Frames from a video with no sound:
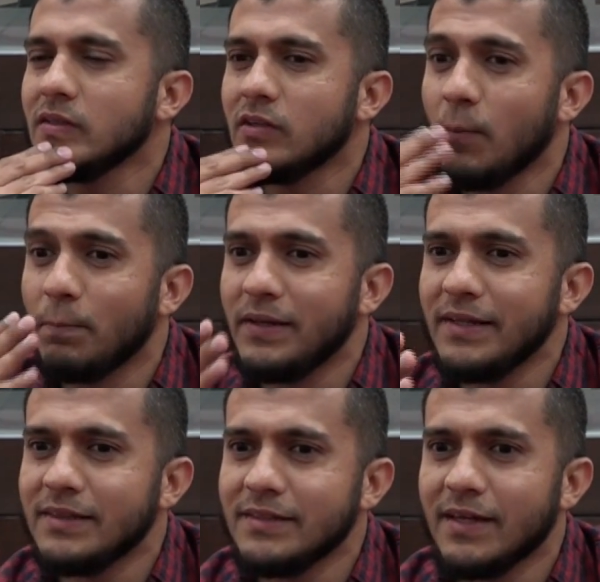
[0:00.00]

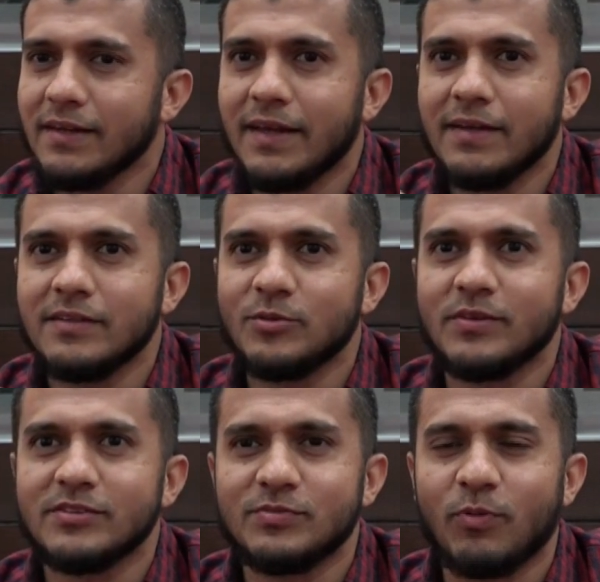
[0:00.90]
Completely dedicated to
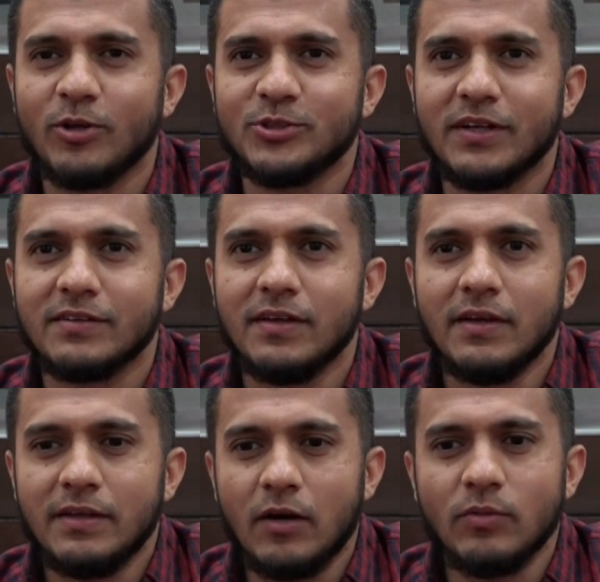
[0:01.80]
this project.
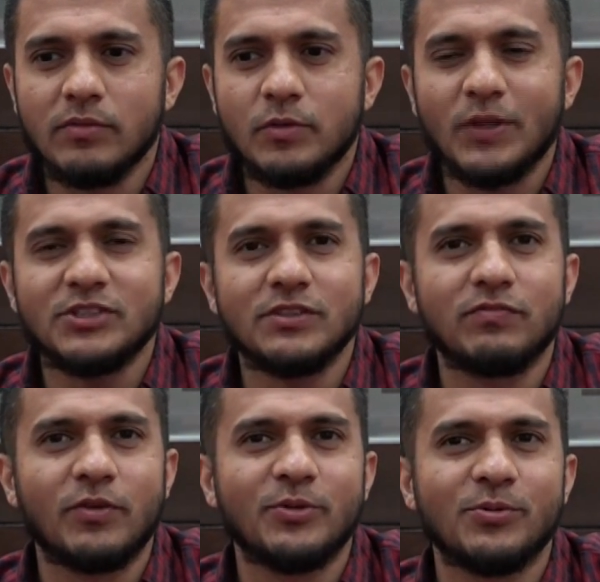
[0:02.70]
Now, question
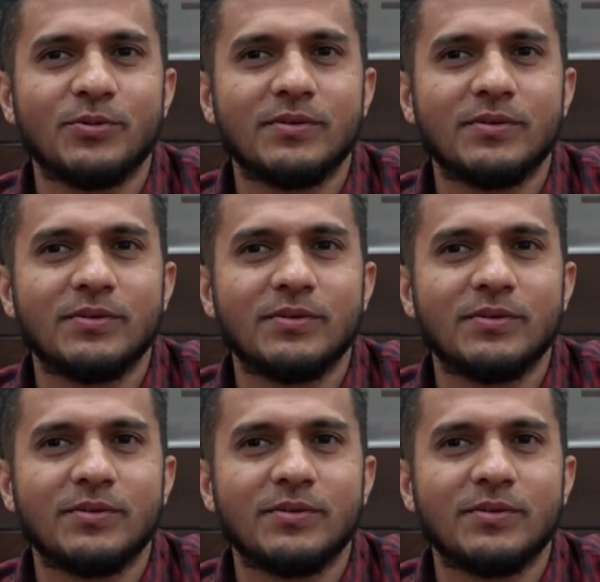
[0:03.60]
for you.